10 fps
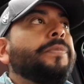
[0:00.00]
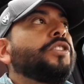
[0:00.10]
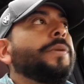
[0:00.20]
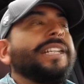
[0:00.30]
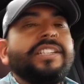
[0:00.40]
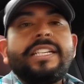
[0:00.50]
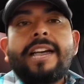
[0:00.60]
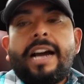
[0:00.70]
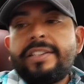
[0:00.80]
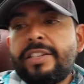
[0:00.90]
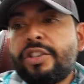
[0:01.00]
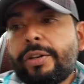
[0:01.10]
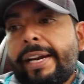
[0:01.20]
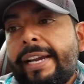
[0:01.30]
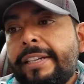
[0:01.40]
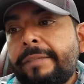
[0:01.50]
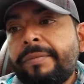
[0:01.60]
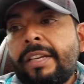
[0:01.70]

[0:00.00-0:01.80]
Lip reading: So it doesn't concentrate